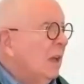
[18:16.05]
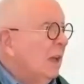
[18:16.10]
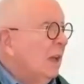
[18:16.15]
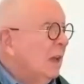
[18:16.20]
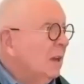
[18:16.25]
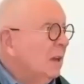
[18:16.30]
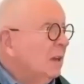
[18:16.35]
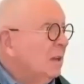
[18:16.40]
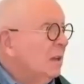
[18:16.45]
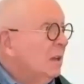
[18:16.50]

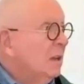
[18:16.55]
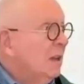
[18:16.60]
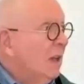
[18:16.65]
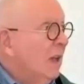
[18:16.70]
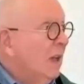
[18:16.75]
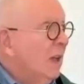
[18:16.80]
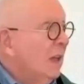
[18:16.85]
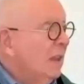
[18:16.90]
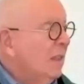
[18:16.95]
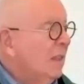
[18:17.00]
and
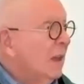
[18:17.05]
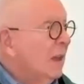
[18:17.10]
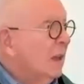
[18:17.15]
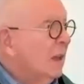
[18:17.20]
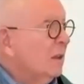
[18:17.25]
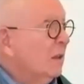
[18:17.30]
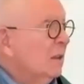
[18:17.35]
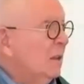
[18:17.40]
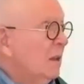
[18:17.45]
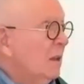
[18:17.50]

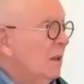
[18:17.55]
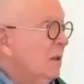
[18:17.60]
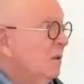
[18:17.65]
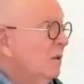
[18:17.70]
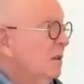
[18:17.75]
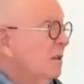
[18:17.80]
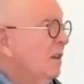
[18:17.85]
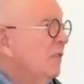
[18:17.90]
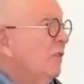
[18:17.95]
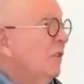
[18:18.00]
that
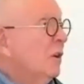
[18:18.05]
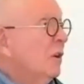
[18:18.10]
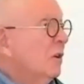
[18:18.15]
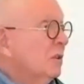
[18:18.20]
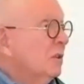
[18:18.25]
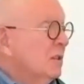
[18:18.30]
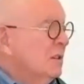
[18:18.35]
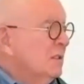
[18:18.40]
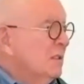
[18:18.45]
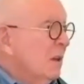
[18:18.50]
the
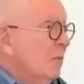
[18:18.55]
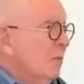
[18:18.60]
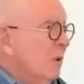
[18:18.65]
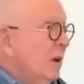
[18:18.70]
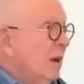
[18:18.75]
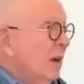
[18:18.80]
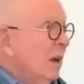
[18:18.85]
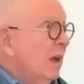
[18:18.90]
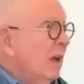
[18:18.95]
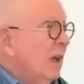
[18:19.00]
difficulties that
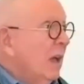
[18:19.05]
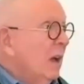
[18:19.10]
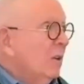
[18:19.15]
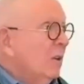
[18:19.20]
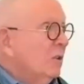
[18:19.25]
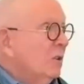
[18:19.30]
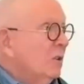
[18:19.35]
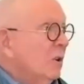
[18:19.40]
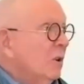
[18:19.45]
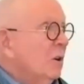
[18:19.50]
we
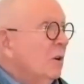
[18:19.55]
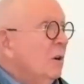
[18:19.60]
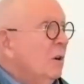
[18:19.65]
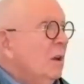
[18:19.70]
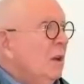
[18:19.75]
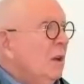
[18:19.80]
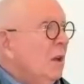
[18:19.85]
encounter